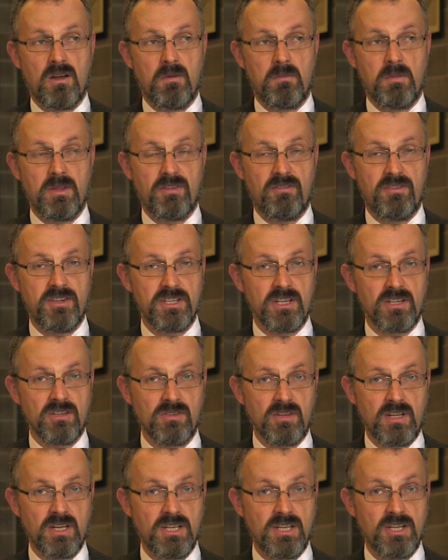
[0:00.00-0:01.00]
But the
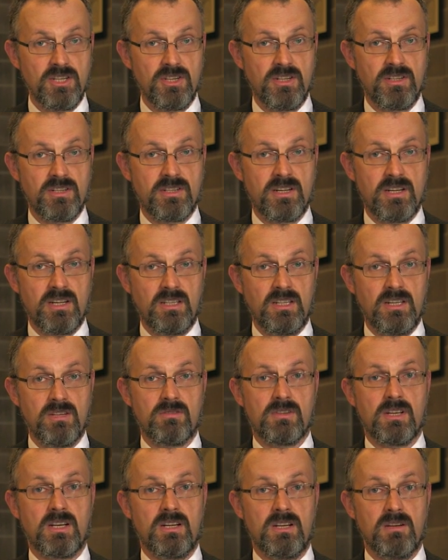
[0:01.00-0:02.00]
physical conditions that allow
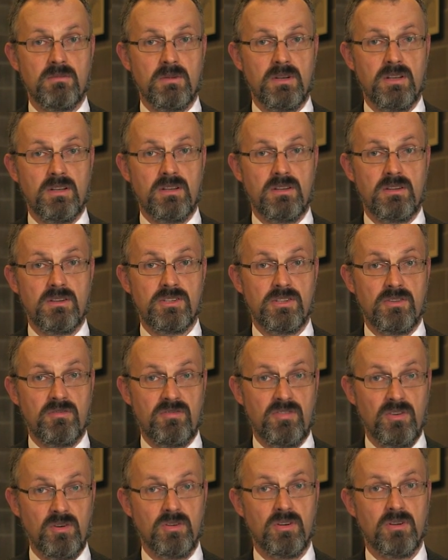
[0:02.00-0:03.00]
carbon to
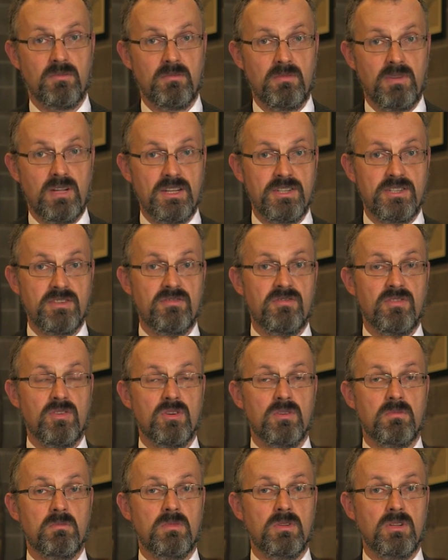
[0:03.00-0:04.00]
form and to
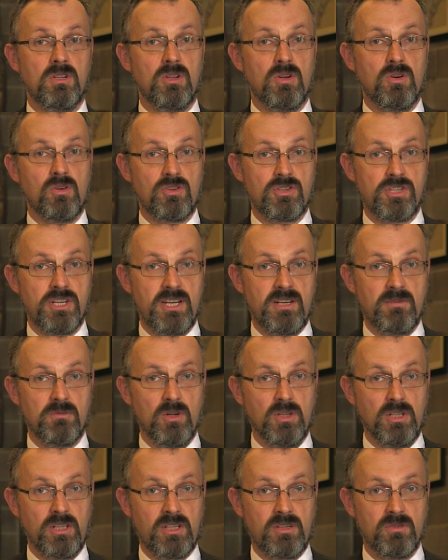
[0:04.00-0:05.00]
form long-chain
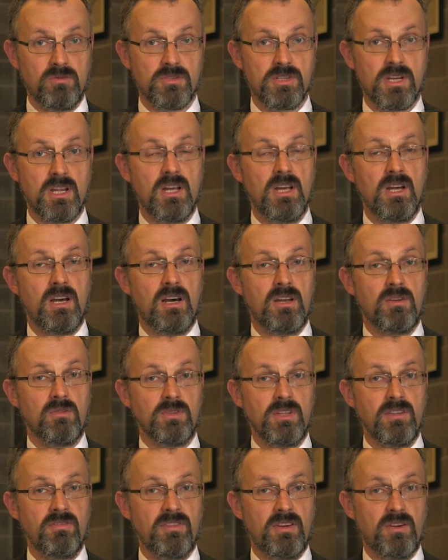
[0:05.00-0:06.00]
molecules are
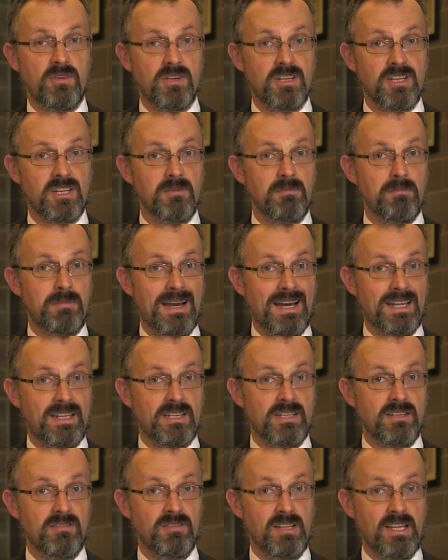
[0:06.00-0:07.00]
only found in
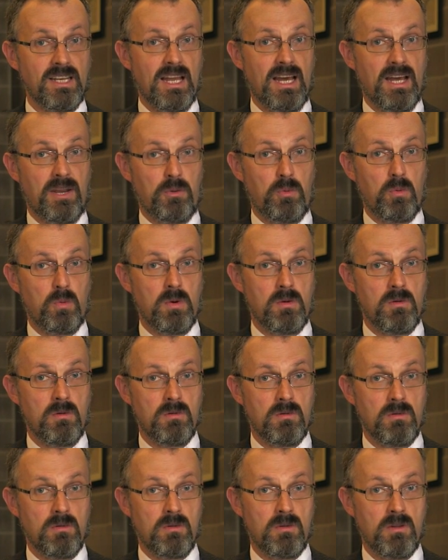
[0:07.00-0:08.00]
comparatively narrow
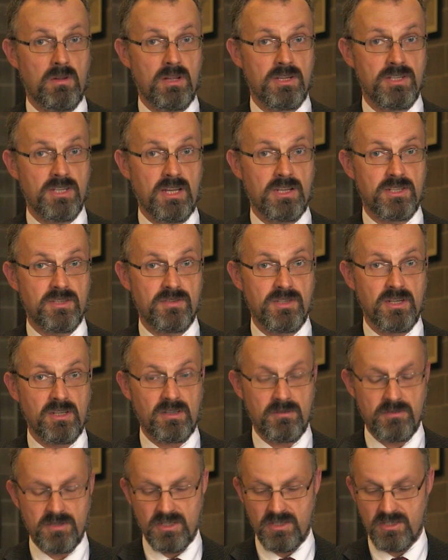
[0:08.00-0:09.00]
sets of
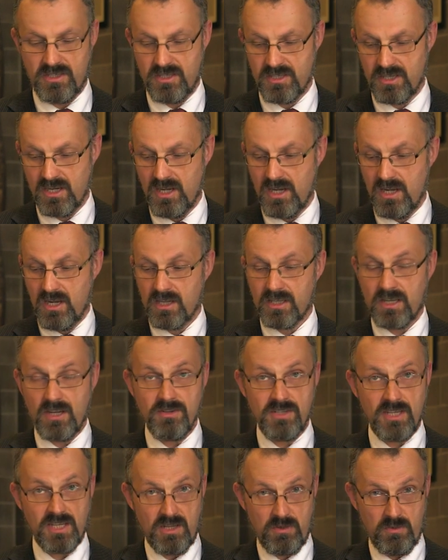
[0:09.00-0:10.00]
circumstances.
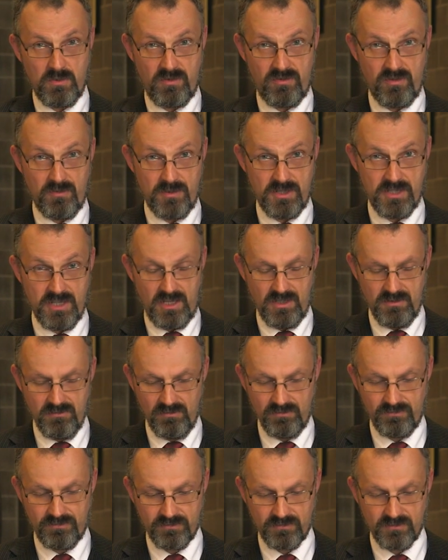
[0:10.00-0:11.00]
Counting outward from the Sun,
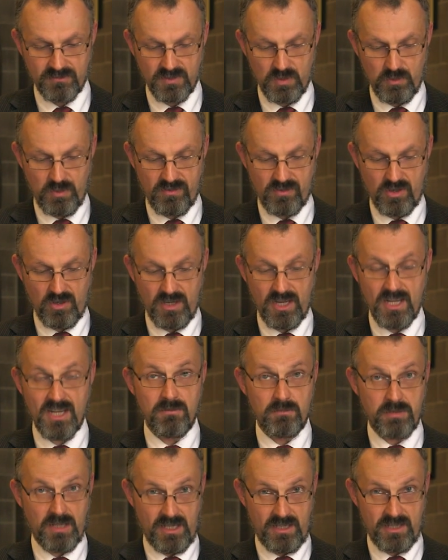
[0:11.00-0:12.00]
we've got
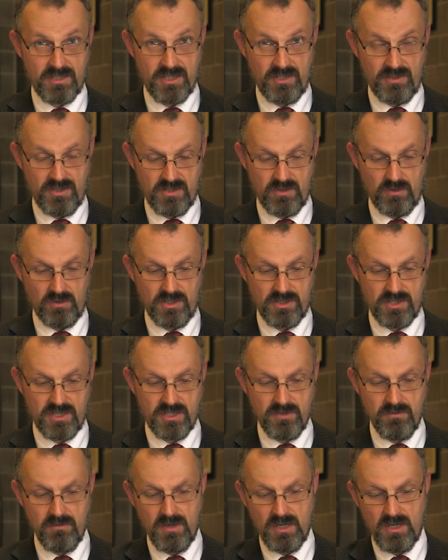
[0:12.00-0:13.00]
eight planets in the solar
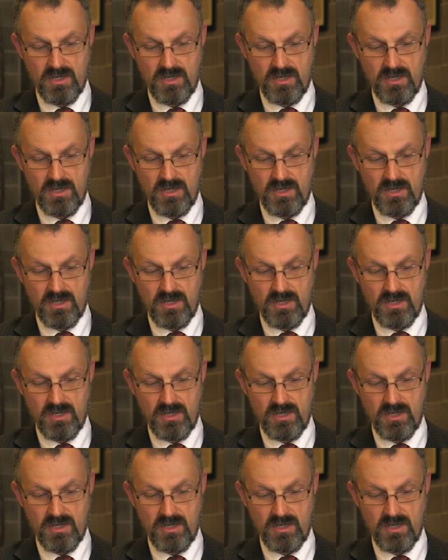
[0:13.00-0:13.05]
system: